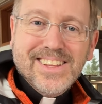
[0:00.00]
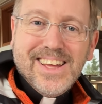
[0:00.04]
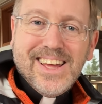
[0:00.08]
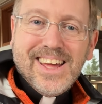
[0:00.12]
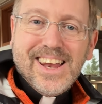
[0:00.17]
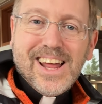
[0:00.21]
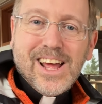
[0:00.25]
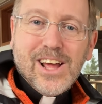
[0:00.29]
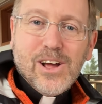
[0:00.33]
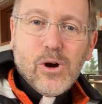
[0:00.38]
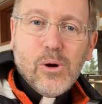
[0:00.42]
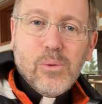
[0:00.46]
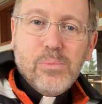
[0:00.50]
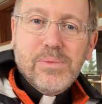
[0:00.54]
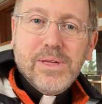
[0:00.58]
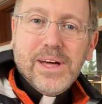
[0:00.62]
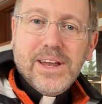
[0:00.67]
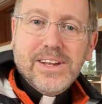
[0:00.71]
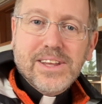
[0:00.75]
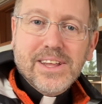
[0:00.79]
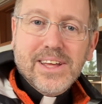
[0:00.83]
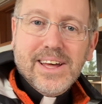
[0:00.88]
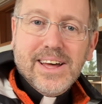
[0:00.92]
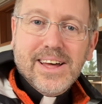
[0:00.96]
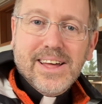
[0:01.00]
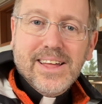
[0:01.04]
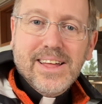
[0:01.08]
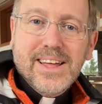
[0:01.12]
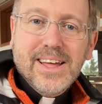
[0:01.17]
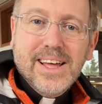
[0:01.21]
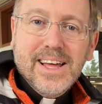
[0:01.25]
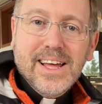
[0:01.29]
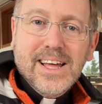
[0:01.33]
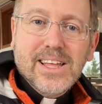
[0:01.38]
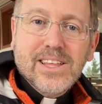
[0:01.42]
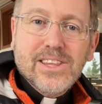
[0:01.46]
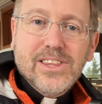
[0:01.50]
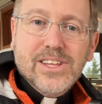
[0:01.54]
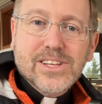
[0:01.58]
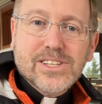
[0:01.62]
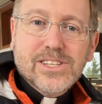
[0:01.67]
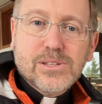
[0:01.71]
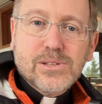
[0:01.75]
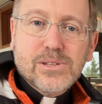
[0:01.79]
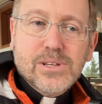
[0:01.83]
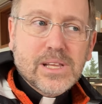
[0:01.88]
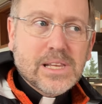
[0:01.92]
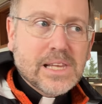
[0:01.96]
And I hope that
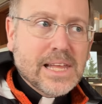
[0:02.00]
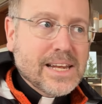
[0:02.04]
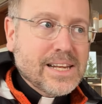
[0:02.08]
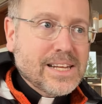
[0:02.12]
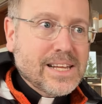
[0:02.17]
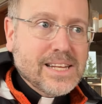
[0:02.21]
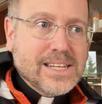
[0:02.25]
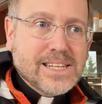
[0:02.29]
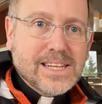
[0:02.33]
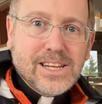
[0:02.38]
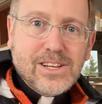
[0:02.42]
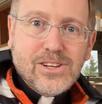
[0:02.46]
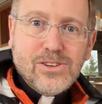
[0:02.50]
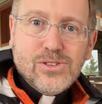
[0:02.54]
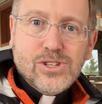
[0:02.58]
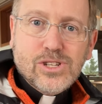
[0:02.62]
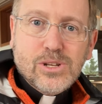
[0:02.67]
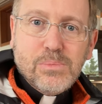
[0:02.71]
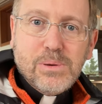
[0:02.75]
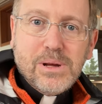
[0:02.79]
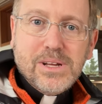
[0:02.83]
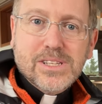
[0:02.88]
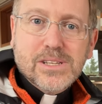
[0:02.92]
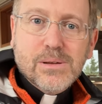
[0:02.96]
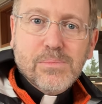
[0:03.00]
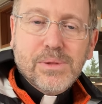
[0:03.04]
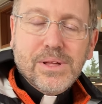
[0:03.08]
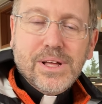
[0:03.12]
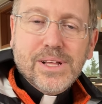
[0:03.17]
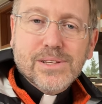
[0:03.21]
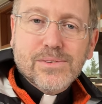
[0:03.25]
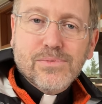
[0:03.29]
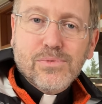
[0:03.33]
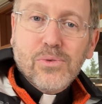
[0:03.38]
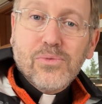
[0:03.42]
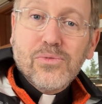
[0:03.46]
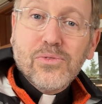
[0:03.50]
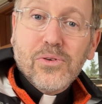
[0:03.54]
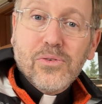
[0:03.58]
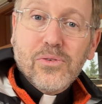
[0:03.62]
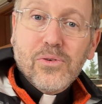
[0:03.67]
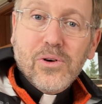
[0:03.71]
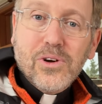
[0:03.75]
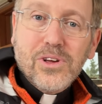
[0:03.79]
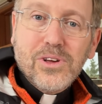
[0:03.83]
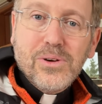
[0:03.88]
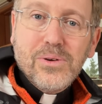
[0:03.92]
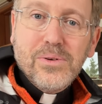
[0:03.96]
this Lent continues to be something that's fruitful
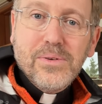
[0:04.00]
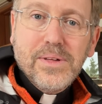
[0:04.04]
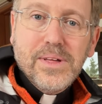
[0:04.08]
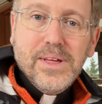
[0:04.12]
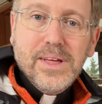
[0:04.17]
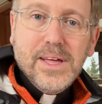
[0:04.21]
for you.